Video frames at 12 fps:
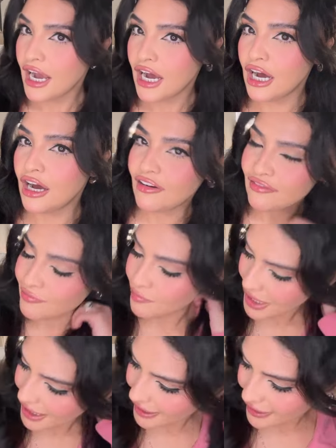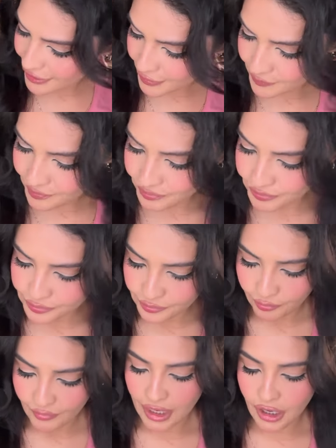of my
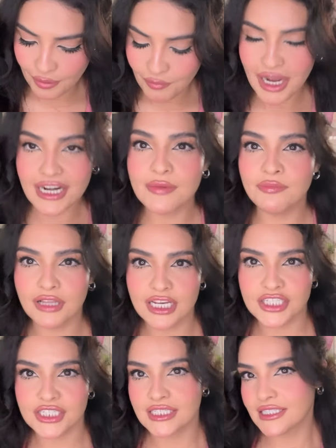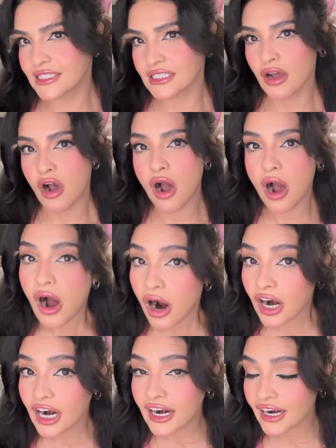Armani blushes
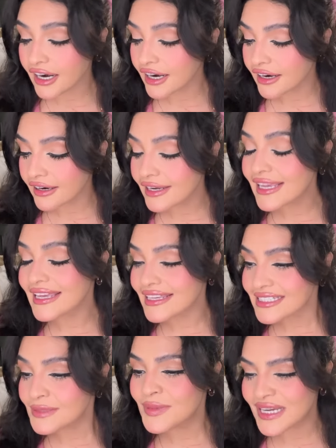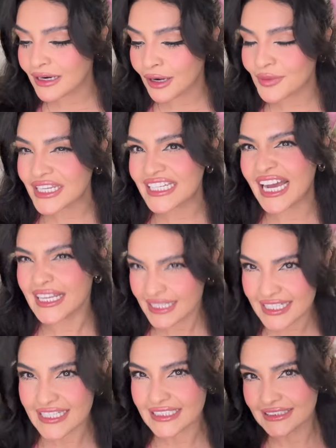is becoming a real